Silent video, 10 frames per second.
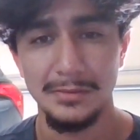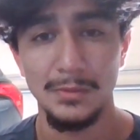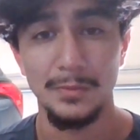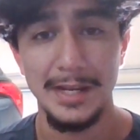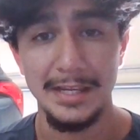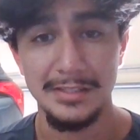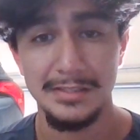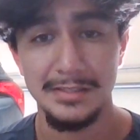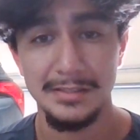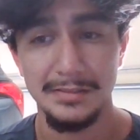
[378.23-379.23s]
a
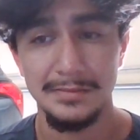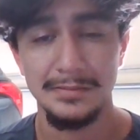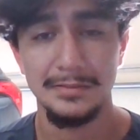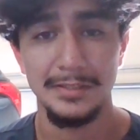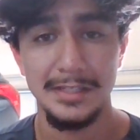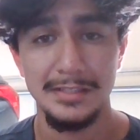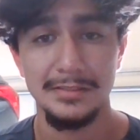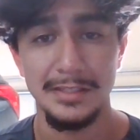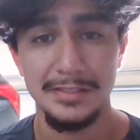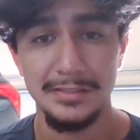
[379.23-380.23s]
rash. Okay, so
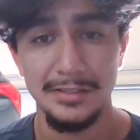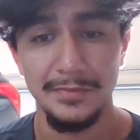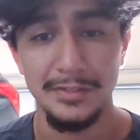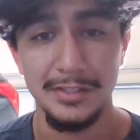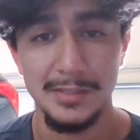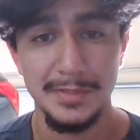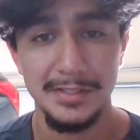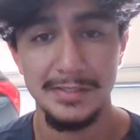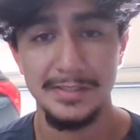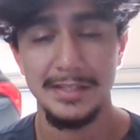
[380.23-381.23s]
let us know if you're
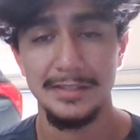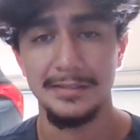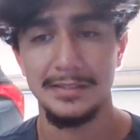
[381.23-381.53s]
experiencing that.